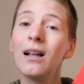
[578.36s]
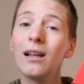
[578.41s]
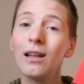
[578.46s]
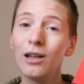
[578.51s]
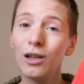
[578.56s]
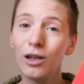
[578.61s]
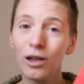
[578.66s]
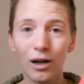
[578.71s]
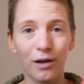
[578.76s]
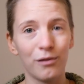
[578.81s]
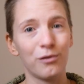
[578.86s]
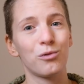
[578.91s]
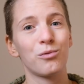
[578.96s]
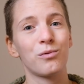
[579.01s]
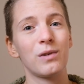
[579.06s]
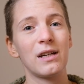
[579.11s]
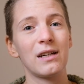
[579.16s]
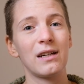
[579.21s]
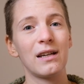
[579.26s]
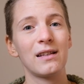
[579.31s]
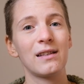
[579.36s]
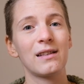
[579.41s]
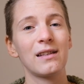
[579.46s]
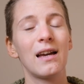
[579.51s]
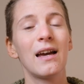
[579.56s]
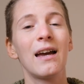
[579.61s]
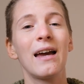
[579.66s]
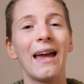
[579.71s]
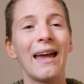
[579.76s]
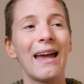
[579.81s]
Love to read it.
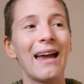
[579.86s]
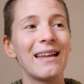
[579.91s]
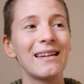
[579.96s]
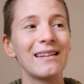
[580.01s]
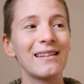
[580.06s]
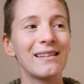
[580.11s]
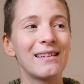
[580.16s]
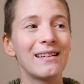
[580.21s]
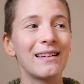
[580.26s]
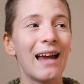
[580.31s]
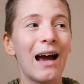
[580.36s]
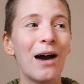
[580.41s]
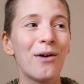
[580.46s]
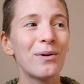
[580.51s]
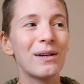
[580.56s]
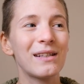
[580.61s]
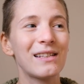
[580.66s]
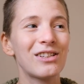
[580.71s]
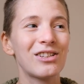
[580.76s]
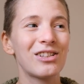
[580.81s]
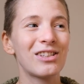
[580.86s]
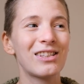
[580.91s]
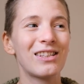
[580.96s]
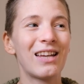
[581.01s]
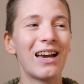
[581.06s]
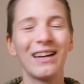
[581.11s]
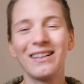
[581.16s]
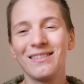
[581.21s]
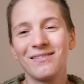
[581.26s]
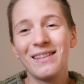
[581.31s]
And now it's
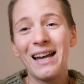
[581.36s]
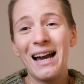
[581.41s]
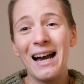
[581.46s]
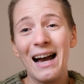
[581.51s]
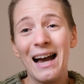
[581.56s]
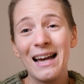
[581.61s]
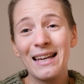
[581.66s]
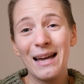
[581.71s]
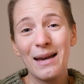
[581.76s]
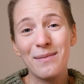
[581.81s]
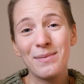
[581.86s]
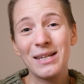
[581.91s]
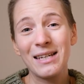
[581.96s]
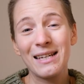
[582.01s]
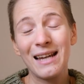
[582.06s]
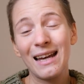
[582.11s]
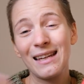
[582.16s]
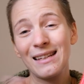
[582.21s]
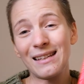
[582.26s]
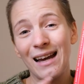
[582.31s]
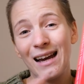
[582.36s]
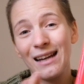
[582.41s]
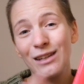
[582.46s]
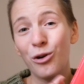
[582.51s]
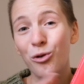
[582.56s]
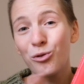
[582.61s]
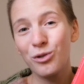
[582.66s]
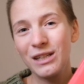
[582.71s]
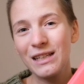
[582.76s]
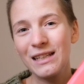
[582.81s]
just, yeah, I mean, I
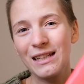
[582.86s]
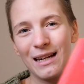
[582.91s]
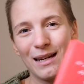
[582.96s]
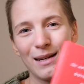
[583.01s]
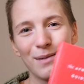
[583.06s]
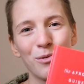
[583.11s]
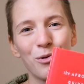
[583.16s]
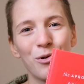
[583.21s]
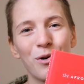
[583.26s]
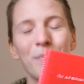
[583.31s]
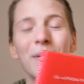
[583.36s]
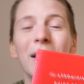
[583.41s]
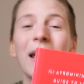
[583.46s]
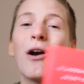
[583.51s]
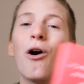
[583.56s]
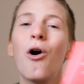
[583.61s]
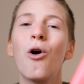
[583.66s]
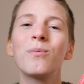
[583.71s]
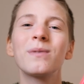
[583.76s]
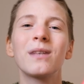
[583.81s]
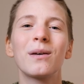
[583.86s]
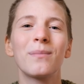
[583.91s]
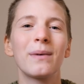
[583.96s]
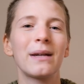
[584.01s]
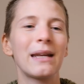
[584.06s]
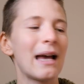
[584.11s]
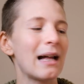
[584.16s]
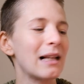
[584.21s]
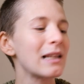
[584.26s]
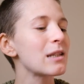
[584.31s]
don't need it anymore, but I hope
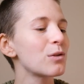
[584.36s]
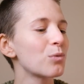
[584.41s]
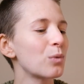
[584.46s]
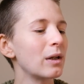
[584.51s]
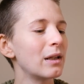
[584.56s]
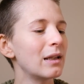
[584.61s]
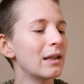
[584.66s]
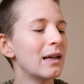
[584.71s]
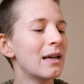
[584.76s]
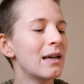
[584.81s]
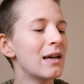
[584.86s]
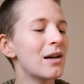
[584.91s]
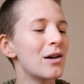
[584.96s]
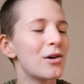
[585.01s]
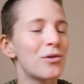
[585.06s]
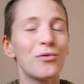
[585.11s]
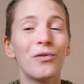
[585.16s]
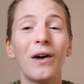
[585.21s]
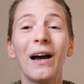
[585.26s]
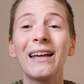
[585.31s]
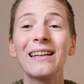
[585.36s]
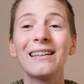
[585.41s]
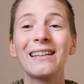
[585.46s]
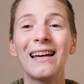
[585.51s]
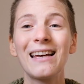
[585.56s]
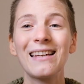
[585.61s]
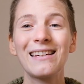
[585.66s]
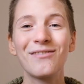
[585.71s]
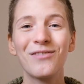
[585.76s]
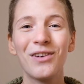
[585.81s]
somebody else will find
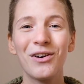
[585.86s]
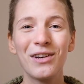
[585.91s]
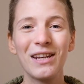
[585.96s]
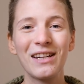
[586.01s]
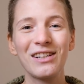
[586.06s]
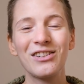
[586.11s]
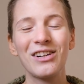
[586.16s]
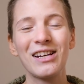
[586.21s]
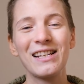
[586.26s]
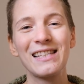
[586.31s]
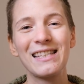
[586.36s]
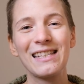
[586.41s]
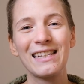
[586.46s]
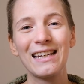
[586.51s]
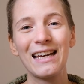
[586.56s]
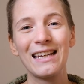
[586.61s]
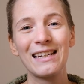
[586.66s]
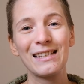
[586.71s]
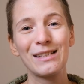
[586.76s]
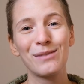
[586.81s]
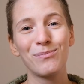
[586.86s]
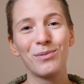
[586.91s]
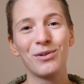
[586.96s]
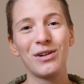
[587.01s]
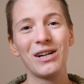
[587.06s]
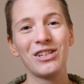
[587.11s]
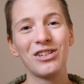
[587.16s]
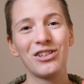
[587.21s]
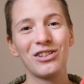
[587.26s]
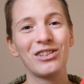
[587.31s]
that very interesting and
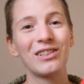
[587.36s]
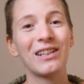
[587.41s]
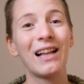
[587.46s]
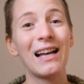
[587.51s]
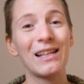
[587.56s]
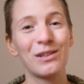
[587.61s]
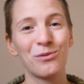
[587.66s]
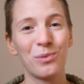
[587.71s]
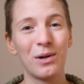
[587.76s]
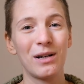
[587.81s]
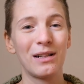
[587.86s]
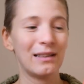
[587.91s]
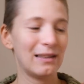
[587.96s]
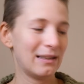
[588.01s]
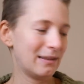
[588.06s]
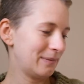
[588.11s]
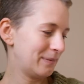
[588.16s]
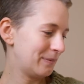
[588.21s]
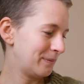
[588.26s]
inspirational as well.